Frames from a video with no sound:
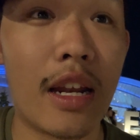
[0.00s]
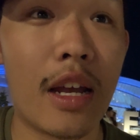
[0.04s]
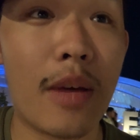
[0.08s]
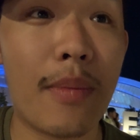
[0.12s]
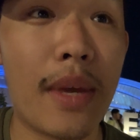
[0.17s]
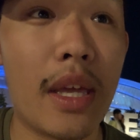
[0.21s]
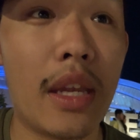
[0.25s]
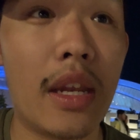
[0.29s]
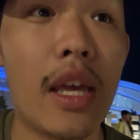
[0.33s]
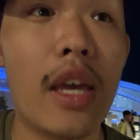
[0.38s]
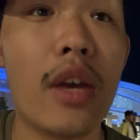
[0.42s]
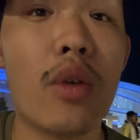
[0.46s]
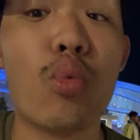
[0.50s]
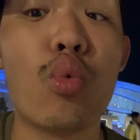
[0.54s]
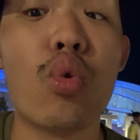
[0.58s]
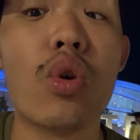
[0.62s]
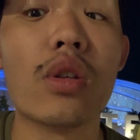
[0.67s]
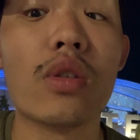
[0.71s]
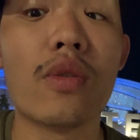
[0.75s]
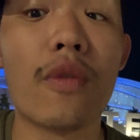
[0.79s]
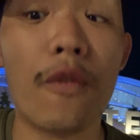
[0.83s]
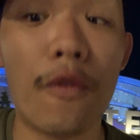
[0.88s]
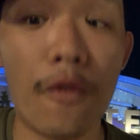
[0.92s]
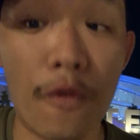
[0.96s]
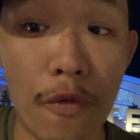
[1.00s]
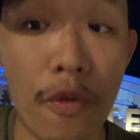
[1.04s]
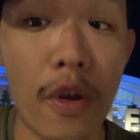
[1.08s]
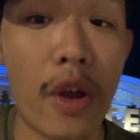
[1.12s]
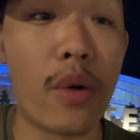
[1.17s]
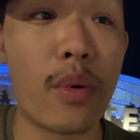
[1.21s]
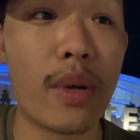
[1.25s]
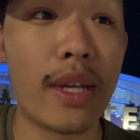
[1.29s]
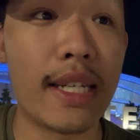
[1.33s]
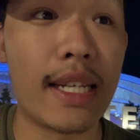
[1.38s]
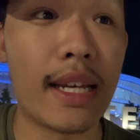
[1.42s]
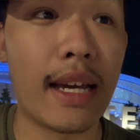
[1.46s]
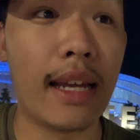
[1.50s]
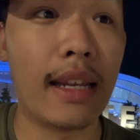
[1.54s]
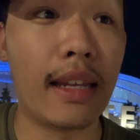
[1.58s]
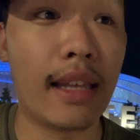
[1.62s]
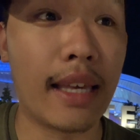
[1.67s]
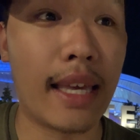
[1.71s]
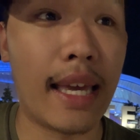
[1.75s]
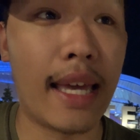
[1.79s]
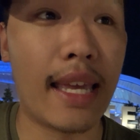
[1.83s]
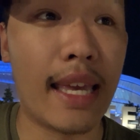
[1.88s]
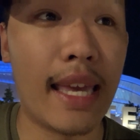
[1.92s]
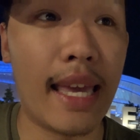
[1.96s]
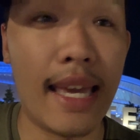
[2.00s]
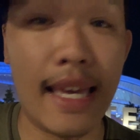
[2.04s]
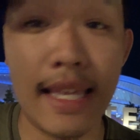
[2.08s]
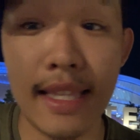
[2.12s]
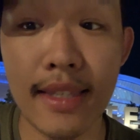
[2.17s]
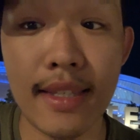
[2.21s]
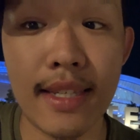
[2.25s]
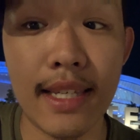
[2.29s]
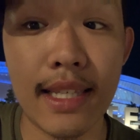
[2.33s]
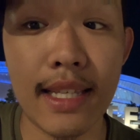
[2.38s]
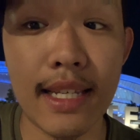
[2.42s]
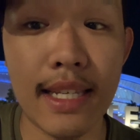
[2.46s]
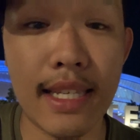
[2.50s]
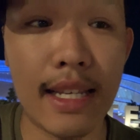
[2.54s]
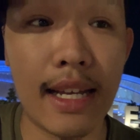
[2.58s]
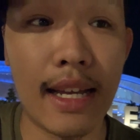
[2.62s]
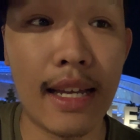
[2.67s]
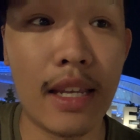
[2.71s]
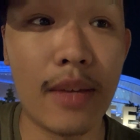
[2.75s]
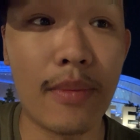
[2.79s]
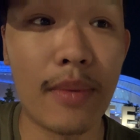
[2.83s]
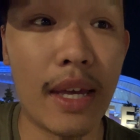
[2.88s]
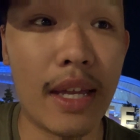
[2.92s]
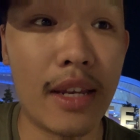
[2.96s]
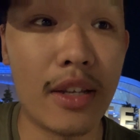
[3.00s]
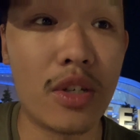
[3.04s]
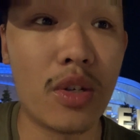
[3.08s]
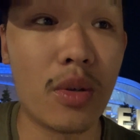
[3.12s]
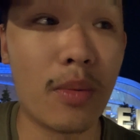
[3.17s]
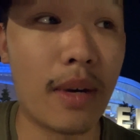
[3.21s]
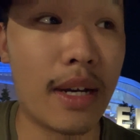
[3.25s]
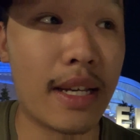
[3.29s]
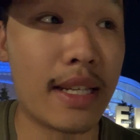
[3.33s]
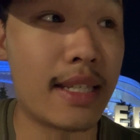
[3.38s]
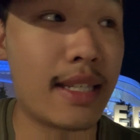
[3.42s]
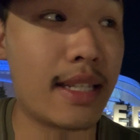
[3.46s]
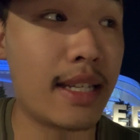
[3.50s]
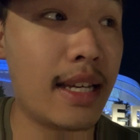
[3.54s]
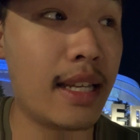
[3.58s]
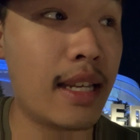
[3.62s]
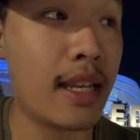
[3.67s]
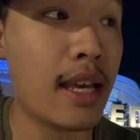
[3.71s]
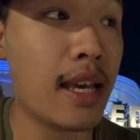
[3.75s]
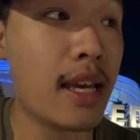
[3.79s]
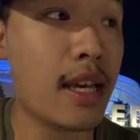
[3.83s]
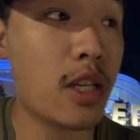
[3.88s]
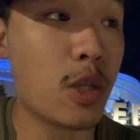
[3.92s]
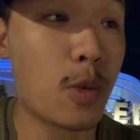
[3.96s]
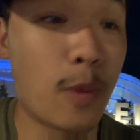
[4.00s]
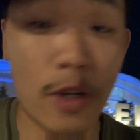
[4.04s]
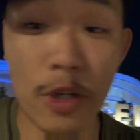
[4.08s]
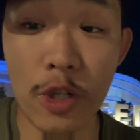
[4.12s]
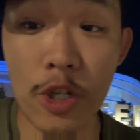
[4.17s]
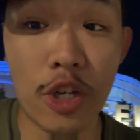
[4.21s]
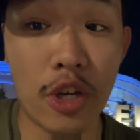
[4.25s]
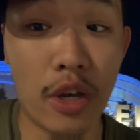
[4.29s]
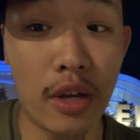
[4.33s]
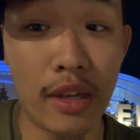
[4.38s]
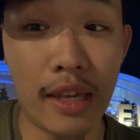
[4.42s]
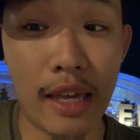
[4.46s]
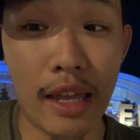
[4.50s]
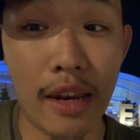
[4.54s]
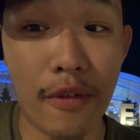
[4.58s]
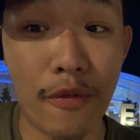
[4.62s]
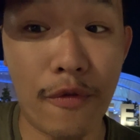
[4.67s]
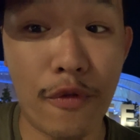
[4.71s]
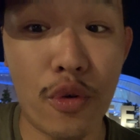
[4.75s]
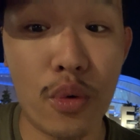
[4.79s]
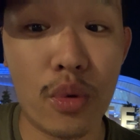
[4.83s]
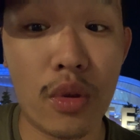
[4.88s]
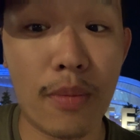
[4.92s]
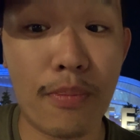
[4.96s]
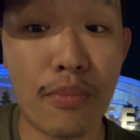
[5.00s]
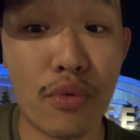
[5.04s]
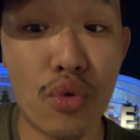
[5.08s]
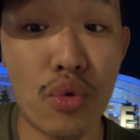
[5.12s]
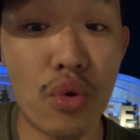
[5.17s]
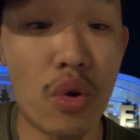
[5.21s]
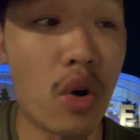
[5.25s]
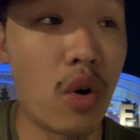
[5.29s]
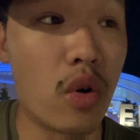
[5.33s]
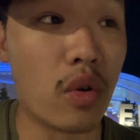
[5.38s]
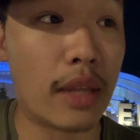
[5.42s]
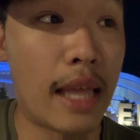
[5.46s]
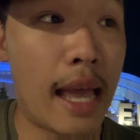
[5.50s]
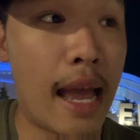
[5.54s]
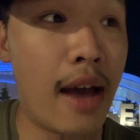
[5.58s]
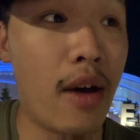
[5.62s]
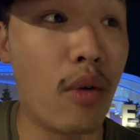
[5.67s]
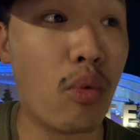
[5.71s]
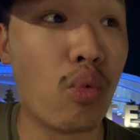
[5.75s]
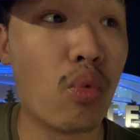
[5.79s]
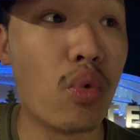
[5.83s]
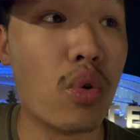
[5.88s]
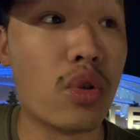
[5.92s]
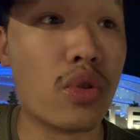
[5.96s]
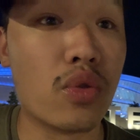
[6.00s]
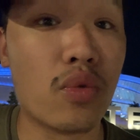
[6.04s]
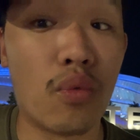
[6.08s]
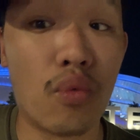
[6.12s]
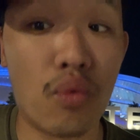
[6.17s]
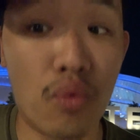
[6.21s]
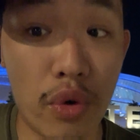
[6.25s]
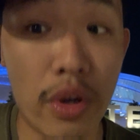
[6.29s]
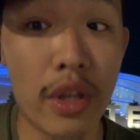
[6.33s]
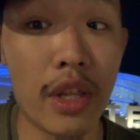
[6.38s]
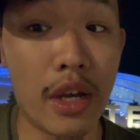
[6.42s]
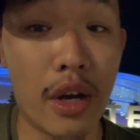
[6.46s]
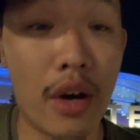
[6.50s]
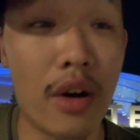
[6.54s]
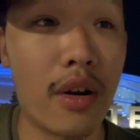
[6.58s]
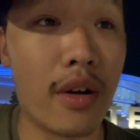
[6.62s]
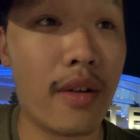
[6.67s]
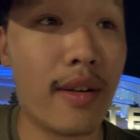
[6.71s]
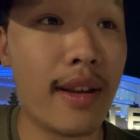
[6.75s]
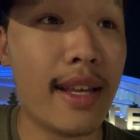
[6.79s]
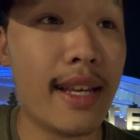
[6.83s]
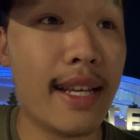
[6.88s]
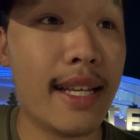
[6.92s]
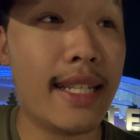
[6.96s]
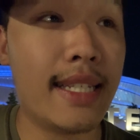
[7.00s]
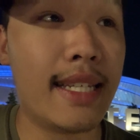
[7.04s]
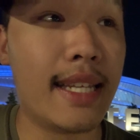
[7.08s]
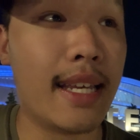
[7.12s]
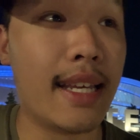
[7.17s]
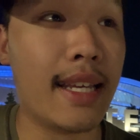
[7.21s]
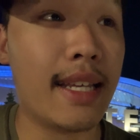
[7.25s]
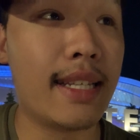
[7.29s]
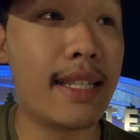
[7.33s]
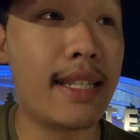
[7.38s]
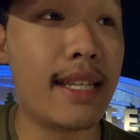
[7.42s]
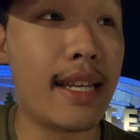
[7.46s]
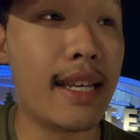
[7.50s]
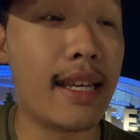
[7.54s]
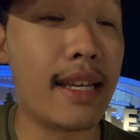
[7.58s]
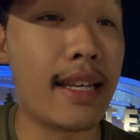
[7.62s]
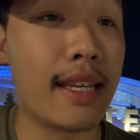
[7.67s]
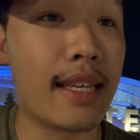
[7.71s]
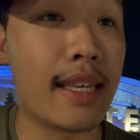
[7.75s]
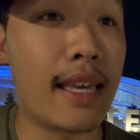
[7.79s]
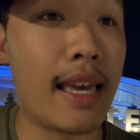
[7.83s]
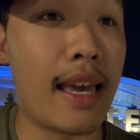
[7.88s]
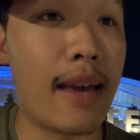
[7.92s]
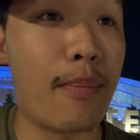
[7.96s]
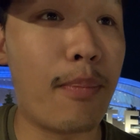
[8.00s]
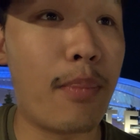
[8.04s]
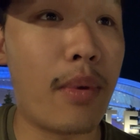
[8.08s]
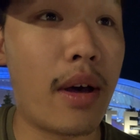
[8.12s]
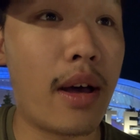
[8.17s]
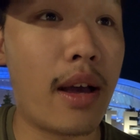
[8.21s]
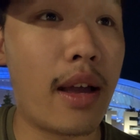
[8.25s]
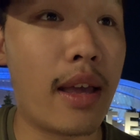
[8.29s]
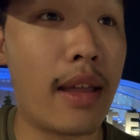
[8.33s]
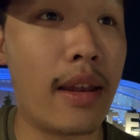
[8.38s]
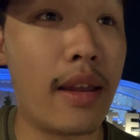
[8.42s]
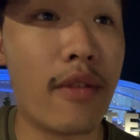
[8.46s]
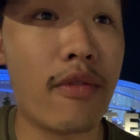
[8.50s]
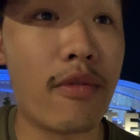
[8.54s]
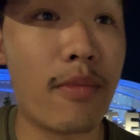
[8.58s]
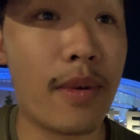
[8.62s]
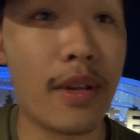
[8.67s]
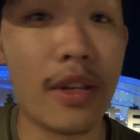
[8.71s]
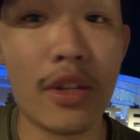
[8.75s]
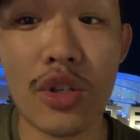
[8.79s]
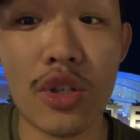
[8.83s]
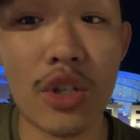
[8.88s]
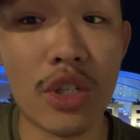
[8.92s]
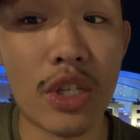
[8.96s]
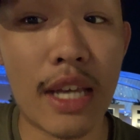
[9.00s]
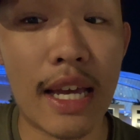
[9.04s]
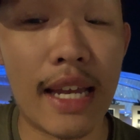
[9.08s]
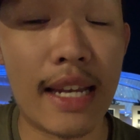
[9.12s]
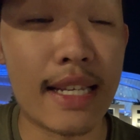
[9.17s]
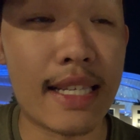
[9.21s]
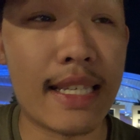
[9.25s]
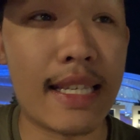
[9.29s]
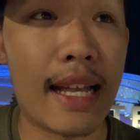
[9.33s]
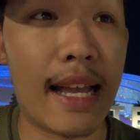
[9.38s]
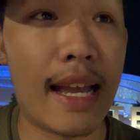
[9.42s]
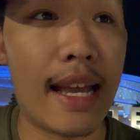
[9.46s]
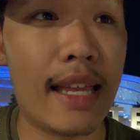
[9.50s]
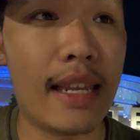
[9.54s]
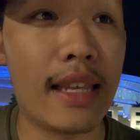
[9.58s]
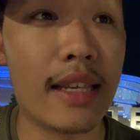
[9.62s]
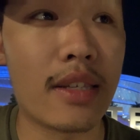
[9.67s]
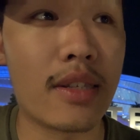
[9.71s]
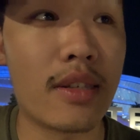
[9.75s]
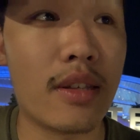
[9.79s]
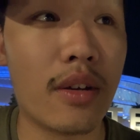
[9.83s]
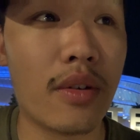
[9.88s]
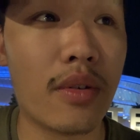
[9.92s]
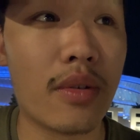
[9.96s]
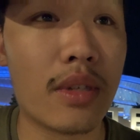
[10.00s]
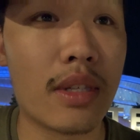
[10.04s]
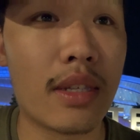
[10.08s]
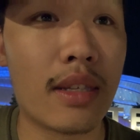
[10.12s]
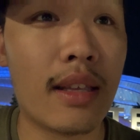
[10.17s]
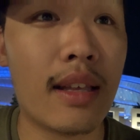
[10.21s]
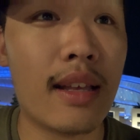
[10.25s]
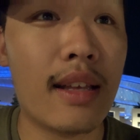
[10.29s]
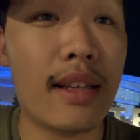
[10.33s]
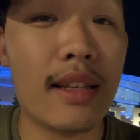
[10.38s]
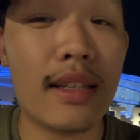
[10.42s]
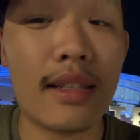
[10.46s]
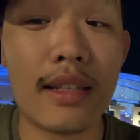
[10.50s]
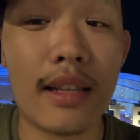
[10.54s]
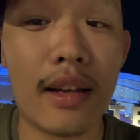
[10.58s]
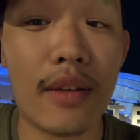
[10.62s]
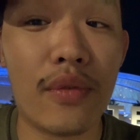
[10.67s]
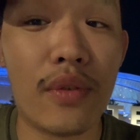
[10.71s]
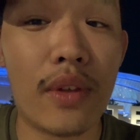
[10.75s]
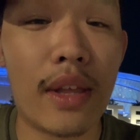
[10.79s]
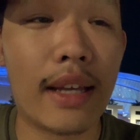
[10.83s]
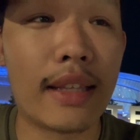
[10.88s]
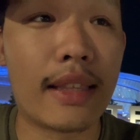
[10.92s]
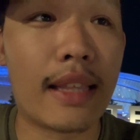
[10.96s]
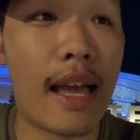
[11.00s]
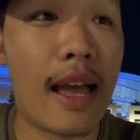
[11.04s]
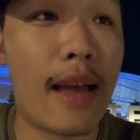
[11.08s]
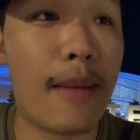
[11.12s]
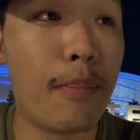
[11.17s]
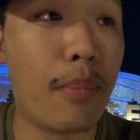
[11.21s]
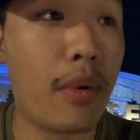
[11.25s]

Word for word: I mean, it was very tight. Like getting into the stadium, getting to my seat, especially getting through the blue hole, that was really hard to, to get by, and everybody just kind of standing still and stuff like that.